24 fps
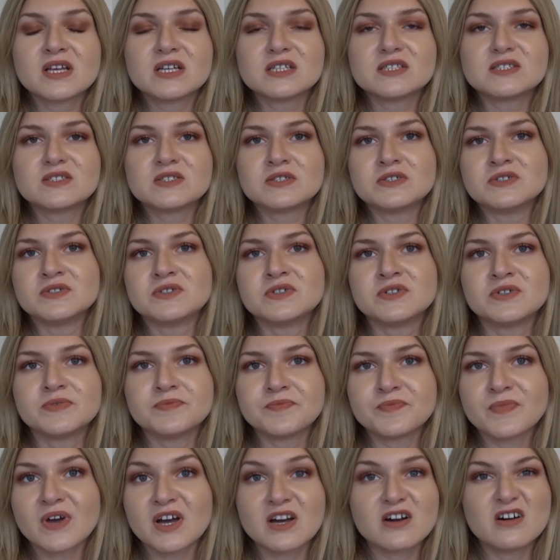So
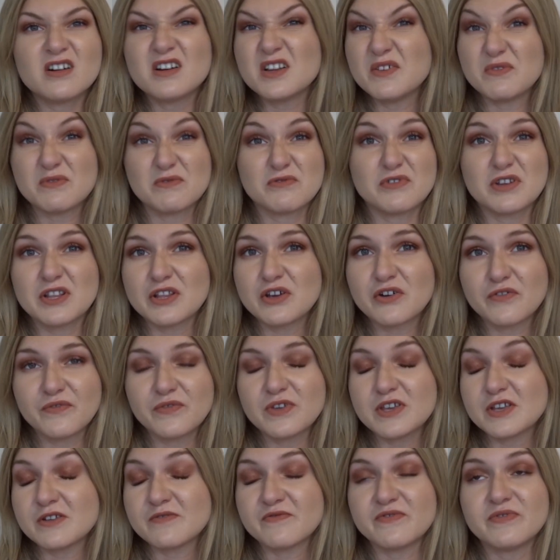I can't even really
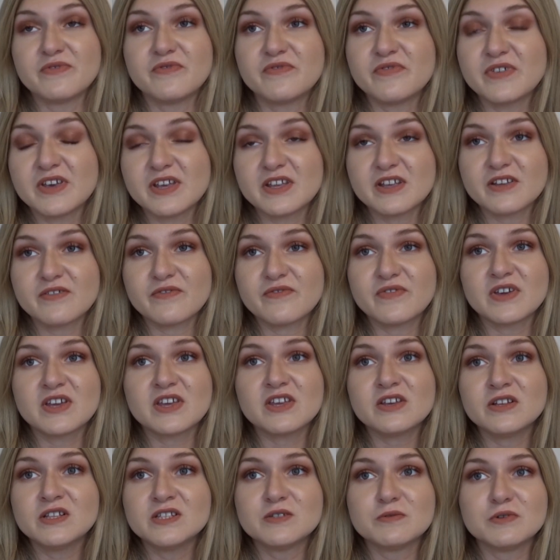compete in
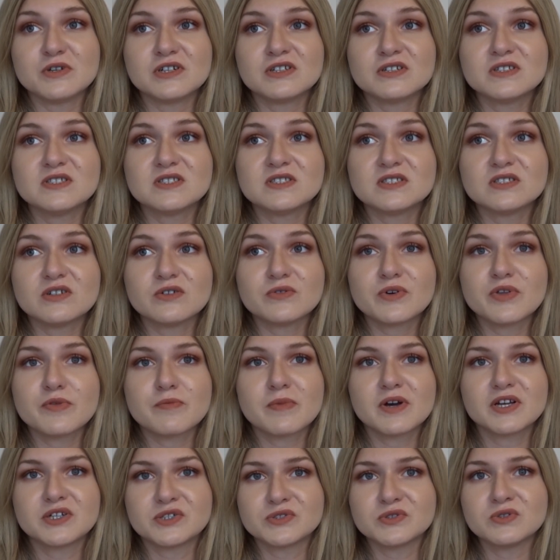figure, to be honest, not with
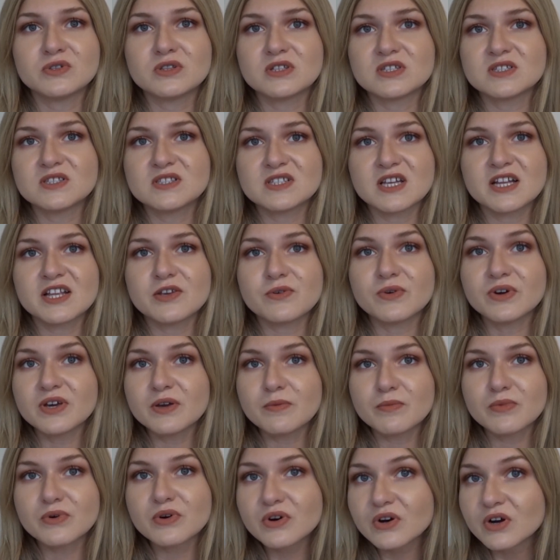my shoulders anyway,
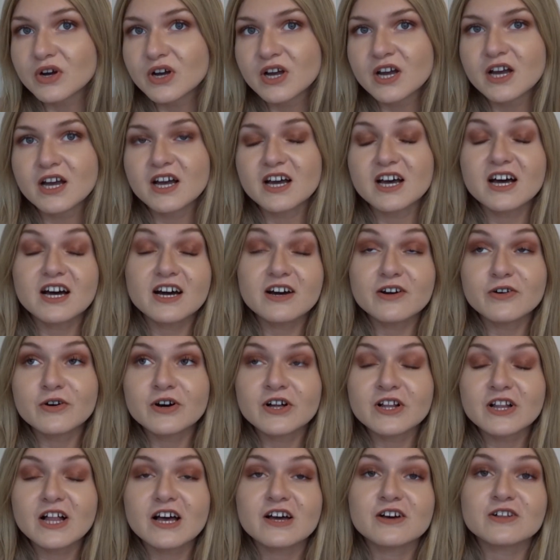but oh
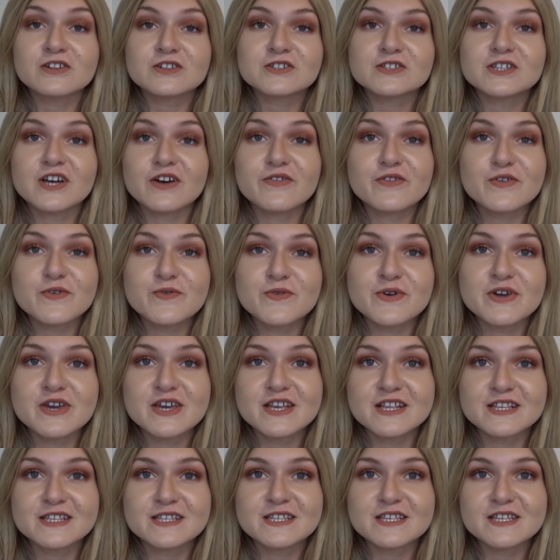well, I'll just have to
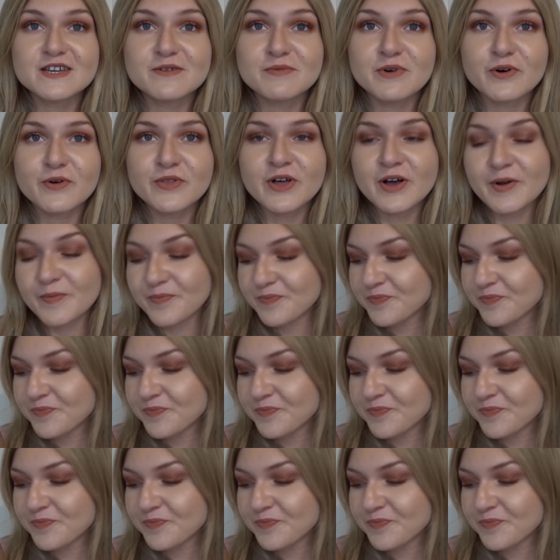wait and see about that.